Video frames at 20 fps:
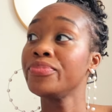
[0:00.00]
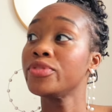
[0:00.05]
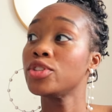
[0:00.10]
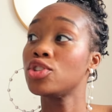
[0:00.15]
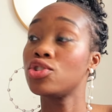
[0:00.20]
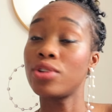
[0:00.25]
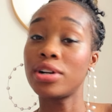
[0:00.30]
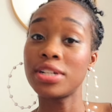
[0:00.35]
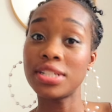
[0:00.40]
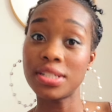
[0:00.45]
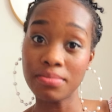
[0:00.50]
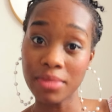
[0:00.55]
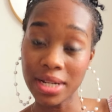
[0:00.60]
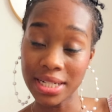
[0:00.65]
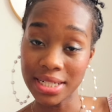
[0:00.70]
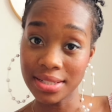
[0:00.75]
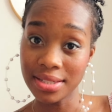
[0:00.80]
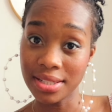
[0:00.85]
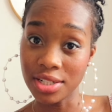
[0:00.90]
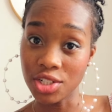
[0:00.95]
trust my
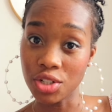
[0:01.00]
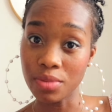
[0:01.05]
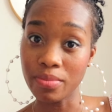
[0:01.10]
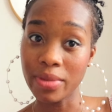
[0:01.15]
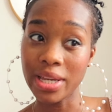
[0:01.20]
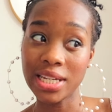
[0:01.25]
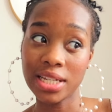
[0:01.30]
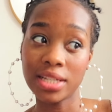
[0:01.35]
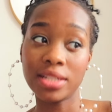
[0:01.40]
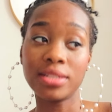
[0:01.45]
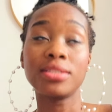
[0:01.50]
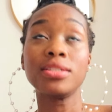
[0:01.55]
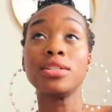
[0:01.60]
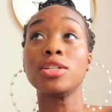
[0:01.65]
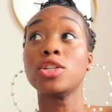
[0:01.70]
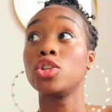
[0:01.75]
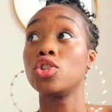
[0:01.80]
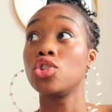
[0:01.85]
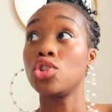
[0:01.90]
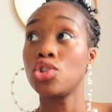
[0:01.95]
decision making,
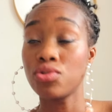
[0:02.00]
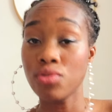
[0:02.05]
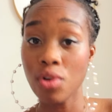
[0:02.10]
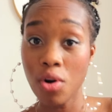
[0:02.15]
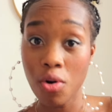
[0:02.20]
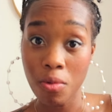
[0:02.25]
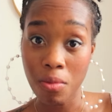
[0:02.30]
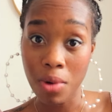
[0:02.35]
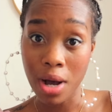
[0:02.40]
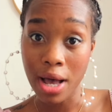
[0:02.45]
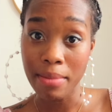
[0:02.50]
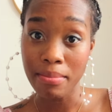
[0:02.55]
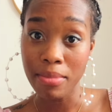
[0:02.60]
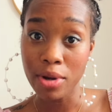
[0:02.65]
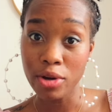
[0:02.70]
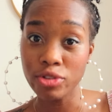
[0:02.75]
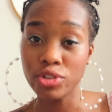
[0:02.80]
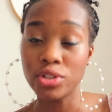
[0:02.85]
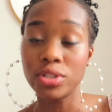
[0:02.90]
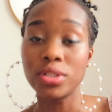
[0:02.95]
control my
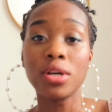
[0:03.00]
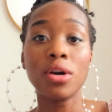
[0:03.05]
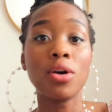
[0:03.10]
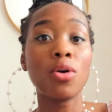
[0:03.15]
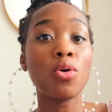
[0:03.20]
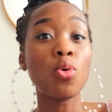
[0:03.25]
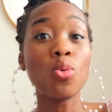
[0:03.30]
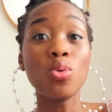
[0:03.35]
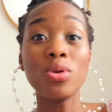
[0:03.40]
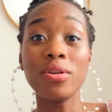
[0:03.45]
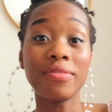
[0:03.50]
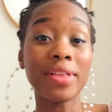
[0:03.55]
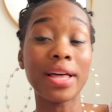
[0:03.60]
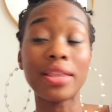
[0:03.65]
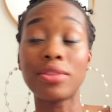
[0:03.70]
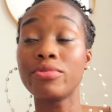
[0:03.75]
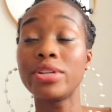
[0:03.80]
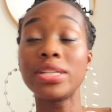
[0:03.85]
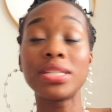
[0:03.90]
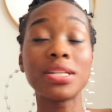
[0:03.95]
emotion, all of that,
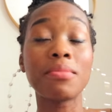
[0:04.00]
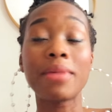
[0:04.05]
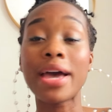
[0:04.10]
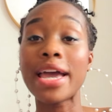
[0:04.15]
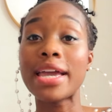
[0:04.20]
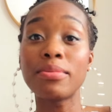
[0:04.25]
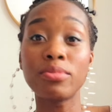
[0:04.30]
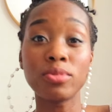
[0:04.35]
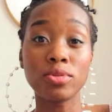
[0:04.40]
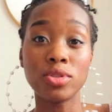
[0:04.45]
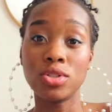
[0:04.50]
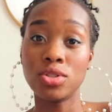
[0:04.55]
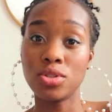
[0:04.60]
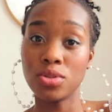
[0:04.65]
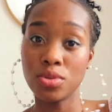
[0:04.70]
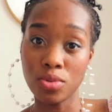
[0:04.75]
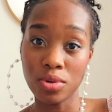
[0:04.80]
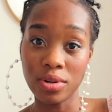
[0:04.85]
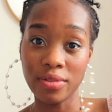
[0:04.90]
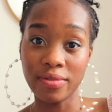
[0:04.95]
the reason I'm able to
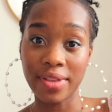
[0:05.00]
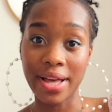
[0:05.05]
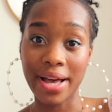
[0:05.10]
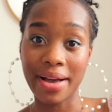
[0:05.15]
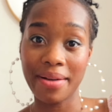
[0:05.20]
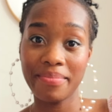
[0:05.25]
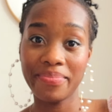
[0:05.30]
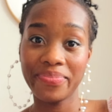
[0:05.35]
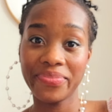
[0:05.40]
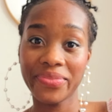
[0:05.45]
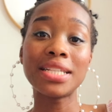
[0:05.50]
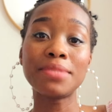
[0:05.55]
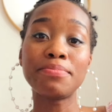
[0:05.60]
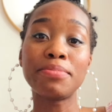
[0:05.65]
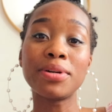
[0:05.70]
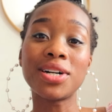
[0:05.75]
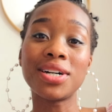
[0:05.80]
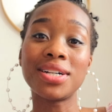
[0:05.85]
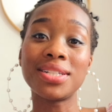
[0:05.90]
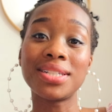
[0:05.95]
do all of that is
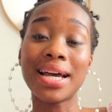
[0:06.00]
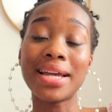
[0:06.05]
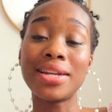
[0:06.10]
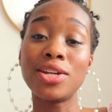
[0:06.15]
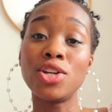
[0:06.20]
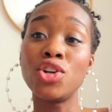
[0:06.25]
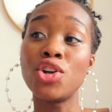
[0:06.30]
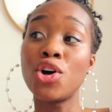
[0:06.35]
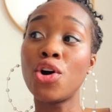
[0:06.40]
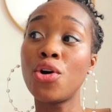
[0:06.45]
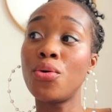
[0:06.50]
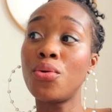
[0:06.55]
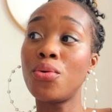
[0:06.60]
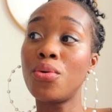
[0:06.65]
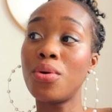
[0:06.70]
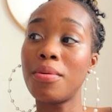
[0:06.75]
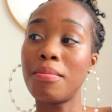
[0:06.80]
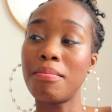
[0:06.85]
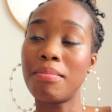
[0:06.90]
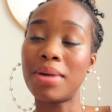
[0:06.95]
because I know
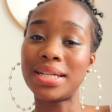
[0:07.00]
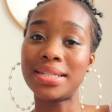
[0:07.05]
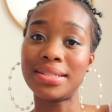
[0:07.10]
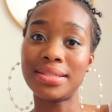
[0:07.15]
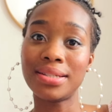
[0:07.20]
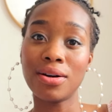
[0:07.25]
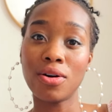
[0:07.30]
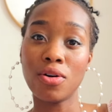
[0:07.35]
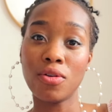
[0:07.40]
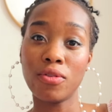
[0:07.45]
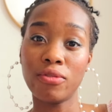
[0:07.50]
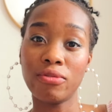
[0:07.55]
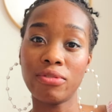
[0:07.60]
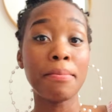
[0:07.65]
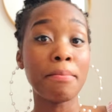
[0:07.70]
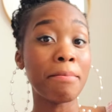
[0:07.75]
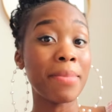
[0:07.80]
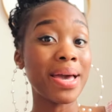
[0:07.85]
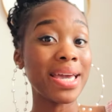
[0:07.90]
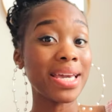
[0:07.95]
myself.
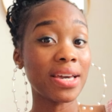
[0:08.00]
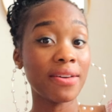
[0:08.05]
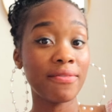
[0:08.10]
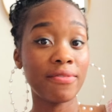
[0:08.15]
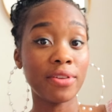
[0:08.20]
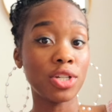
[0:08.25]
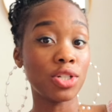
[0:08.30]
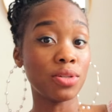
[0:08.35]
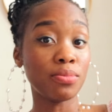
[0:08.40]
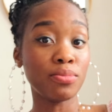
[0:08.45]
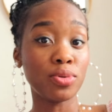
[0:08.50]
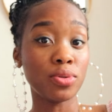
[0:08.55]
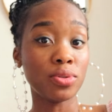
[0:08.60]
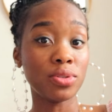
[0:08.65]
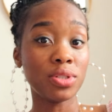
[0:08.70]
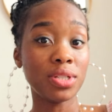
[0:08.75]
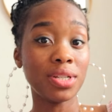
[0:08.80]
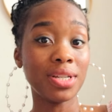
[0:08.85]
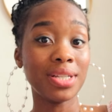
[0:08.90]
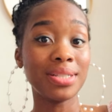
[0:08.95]
Make a vision
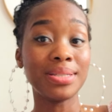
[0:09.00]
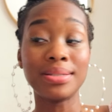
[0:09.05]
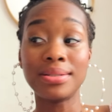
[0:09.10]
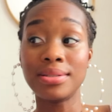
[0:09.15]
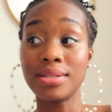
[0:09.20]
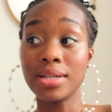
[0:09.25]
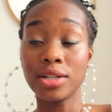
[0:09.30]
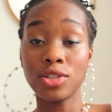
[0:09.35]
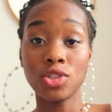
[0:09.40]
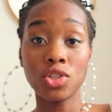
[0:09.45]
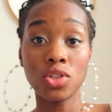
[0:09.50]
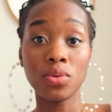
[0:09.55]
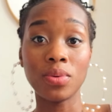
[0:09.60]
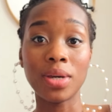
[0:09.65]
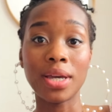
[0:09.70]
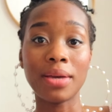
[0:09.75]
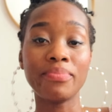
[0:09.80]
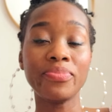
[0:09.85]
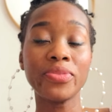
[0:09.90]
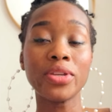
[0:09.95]
board, stick to
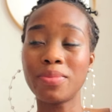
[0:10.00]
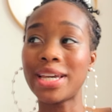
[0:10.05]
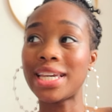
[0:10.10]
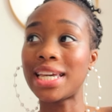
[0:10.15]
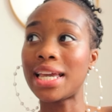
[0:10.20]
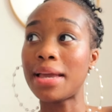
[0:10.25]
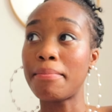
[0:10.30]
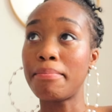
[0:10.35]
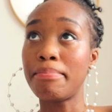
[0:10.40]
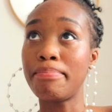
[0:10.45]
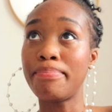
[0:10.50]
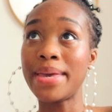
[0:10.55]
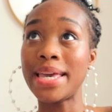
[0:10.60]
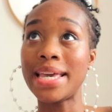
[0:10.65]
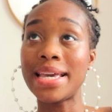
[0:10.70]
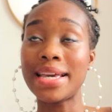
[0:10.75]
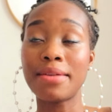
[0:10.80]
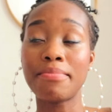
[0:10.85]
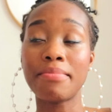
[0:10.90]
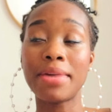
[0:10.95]
it, make it
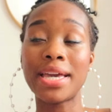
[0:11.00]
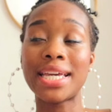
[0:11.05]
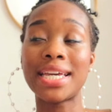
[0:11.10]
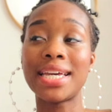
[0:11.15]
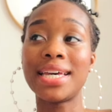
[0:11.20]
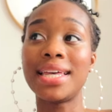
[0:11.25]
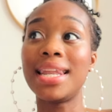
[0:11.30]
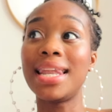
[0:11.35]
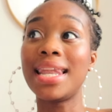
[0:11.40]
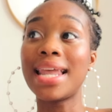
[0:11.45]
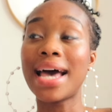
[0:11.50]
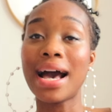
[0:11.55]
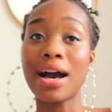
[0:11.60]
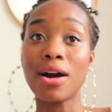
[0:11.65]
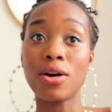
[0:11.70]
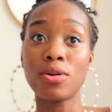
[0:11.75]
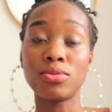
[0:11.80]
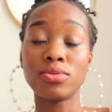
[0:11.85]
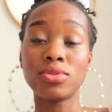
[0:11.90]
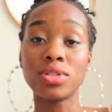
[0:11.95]
big, make it
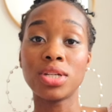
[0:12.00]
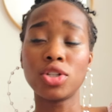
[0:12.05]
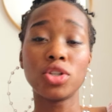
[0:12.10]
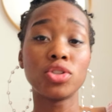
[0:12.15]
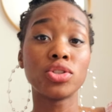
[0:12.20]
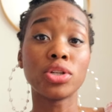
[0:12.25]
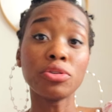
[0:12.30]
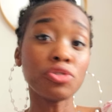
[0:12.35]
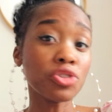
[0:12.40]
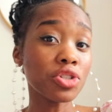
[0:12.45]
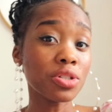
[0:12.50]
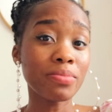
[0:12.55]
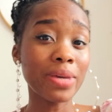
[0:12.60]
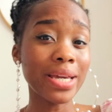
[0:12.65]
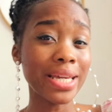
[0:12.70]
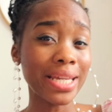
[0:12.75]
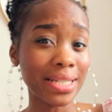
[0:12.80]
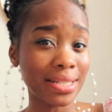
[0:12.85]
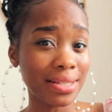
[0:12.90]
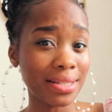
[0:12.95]
loud. Don't just make it